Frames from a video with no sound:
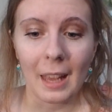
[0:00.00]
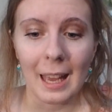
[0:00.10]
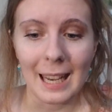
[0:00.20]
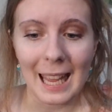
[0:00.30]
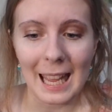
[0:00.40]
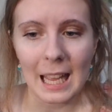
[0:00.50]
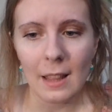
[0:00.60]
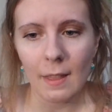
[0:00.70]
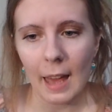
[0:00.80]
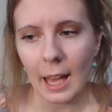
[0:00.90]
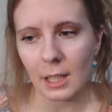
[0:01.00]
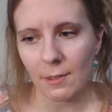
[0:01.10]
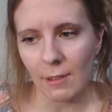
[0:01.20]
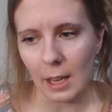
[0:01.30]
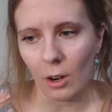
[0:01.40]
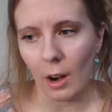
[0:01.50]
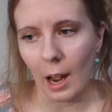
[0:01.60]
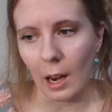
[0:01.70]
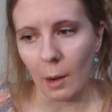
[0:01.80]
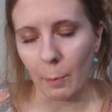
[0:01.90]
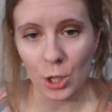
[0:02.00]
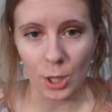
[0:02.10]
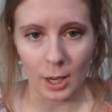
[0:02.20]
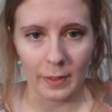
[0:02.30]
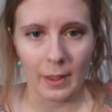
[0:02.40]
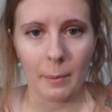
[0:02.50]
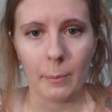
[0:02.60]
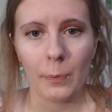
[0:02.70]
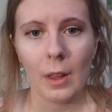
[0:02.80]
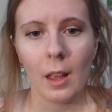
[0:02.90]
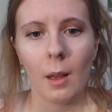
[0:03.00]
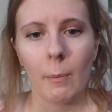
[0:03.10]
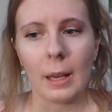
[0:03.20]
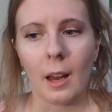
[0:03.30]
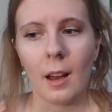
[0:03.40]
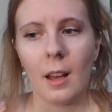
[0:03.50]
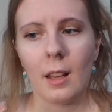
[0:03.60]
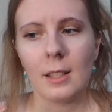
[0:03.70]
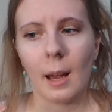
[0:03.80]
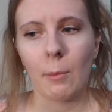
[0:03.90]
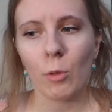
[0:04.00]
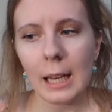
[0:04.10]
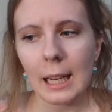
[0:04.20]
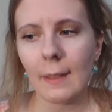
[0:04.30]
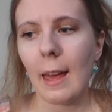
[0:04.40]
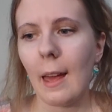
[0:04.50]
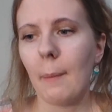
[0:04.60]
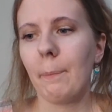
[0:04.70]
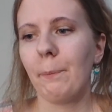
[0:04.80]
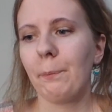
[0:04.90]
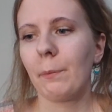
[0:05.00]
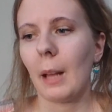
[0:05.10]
And in that sphere, I appreciate them, because I'm reading them.